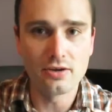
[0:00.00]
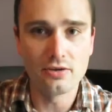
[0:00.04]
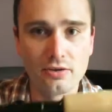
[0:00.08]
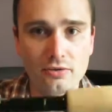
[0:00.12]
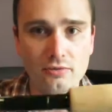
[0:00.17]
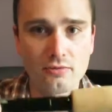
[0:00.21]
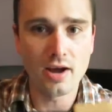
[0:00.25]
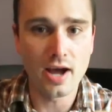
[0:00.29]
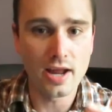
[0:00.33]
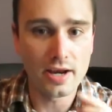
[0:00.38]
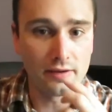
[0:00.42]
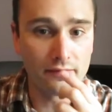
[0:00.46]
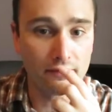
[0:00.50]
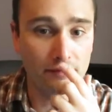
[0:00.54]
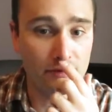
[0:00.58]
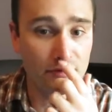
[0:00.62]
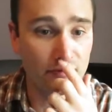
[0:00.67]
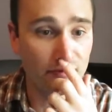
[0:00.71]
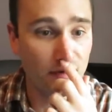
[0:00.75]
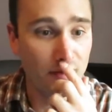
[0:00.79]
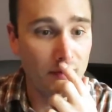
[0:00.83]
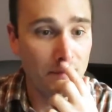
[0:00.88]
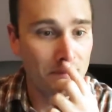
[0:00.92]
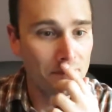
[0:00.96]
good rod. If
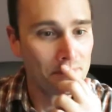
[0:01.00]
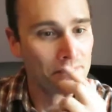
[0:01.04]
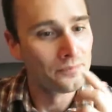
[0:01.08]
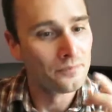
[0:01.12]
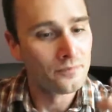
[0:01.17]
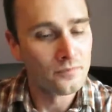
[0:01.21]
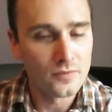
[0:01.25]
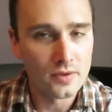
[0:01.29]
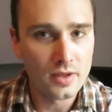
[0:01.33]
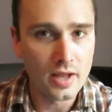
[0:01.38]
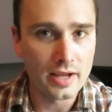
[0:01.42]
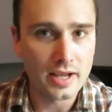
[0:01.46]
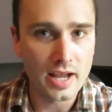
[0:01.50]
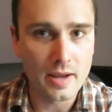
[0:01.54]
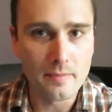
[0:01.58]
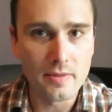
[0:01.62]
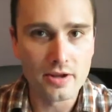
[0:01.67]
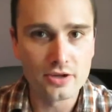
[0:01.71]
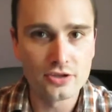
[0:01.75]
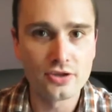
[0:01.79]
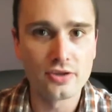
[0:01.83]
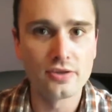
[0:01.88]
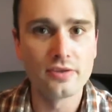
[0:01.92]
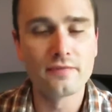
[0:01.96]
you, like I
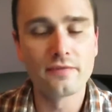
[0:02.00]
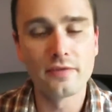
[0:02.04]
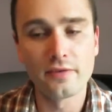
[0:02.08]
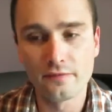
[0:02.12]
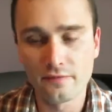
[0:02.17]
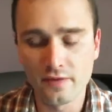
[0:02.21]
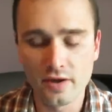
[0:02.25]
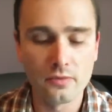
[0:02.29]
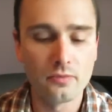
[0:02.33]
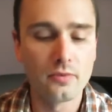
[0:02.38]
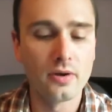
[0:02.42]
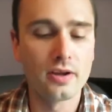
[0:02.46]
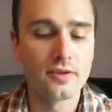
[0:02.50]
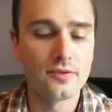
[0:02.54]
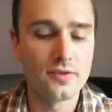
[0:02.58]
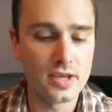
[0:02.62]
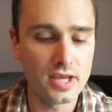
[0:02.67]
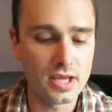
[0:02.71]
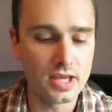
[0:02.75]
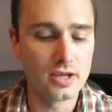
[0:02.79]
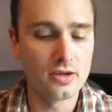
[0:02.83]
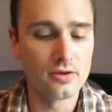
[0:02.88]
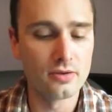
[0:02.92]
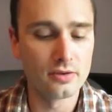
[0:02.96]
mentioned for Fenwick,
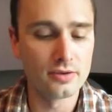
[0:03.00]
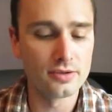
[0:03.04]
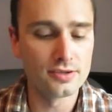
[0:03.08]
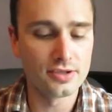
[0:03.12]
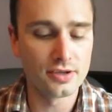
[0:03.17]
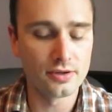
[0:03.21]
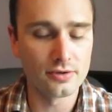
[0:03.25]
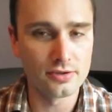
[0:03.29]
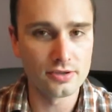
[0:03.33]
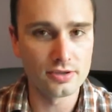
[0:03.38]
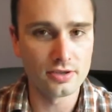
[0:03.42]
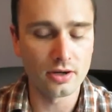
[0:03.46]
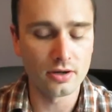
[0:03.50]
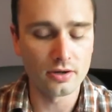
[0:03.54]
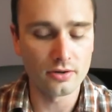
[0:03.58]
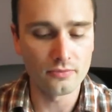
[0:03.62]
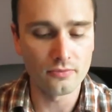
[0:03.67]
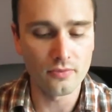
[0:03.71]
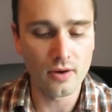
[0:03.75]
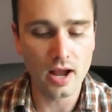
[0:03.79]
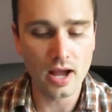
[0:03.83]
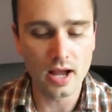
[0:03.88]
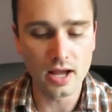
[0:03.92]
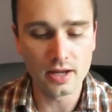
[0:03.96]
the Eagles, their starter
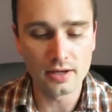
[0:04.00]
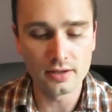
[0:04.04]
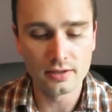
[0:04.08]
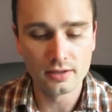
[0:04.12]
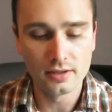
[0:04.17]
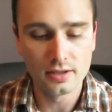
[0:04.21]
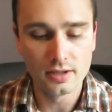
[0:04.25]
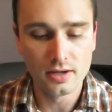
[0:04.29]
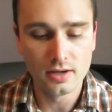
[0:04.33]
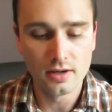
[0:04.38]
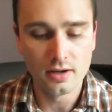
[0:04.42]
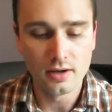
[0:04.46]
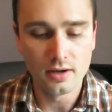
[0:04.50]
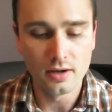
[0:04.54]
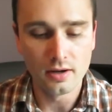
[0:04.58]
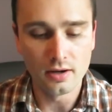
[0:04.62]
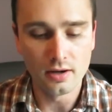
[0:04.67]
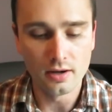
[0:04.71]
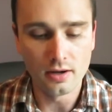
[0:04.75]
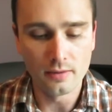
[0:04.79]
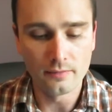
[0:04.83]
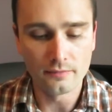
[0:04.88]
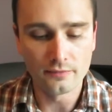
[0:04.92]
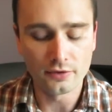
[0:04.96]
rod
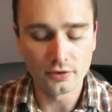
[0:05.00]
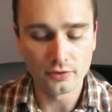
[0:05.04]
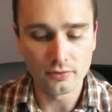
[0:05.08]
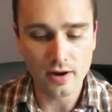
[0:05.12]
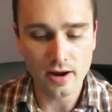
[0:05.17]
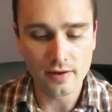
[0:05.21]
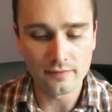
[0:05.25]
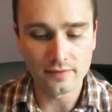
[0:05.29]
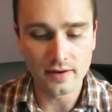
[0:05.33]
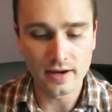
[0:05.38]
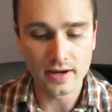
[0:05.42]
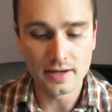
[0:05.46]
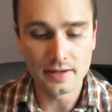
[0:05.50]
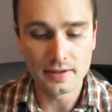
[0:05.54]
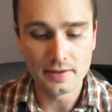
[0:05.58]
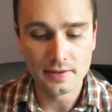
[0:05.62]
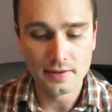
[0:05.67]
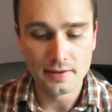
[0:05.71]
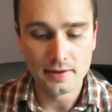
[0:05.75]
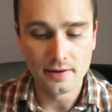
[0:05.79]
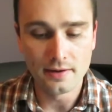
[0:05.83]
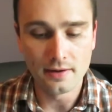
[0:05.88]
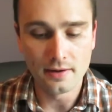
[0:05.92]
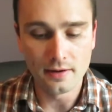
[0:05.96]
for graphite.
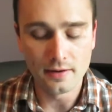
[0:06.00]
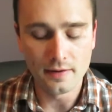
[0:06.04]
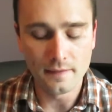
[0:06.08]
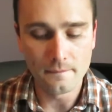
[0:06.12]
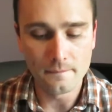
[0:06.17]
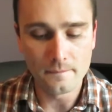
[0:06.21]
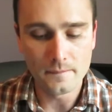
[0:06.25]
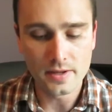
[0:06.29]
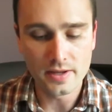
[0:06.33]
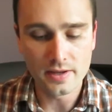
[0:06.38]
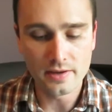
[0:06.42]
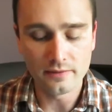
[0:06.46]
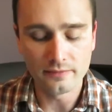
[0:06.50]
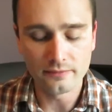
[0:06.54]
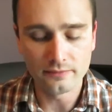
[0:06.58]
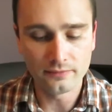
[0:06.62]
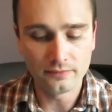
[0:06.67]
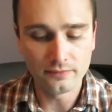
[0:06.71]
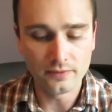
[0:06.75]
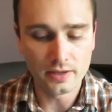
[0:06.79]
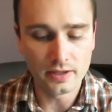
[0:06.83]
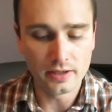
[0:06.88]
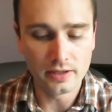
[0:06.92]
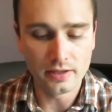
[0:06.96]

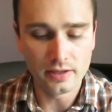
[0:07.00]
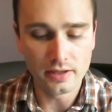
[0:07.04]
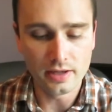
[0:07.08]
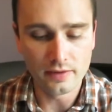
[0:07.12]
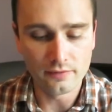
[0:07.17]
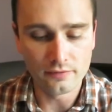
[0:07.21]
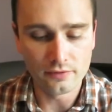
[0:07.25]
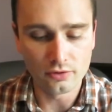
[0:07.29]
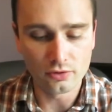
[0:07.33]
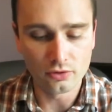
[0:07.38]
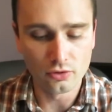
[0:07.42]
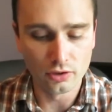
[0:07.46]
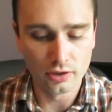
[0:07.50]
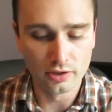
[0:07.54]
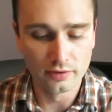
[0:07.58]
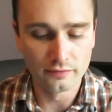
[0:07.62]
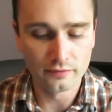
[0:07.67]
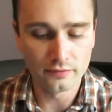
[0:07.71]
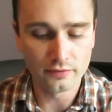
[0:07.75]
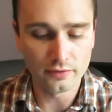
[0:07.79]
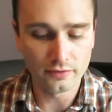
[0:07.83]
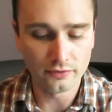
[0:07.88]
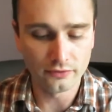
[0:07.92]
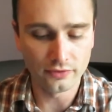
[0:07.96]
If you're looking
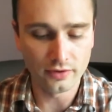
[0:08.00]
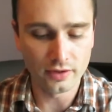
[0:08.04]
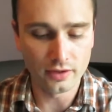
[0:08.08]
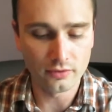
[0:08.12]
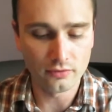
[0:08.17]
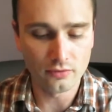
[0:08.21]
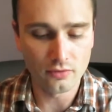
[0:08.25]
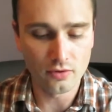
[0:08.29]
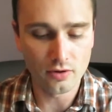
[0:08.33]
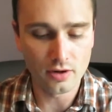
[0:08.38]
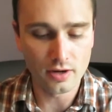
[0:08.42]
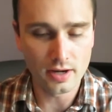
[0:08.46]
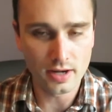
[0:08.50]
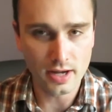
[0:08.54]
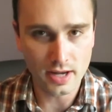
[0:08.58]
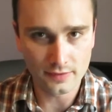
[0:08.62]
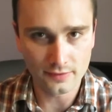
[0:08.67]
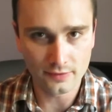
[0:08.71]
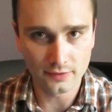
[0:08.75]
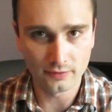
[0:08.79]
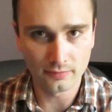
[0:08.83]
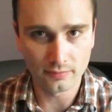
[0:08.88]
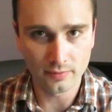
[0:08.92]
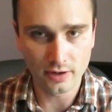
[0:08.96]
for a St. Croix
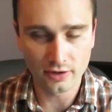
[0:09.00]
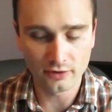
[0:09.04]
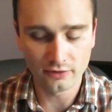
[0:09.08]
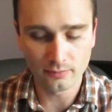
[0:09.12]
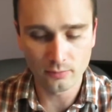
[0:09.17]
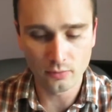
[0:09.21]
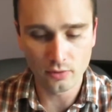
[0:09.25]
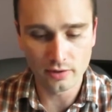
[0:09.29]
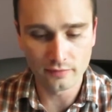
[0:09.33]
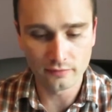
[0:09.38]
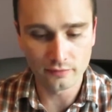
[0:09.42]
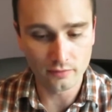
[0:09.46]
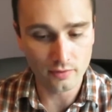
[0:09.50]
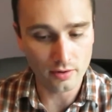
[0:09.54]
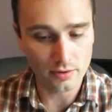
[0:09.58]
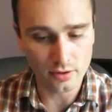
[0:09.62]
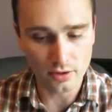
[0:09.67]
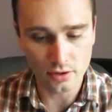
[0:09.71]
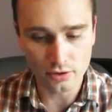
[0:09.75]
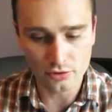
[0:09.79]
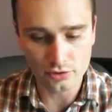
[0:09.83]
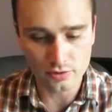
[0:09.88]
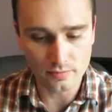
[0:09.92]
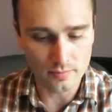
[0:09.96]
at this price point for around
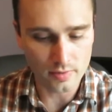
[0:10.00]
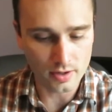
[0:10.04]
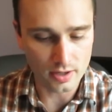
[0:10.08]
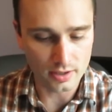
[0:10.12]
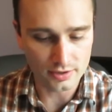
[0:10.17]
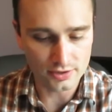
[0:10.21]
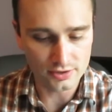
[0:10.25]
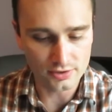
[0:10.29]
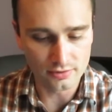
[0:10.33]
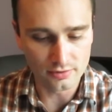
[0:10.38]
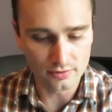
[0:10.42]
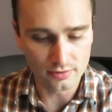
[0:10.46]
$100,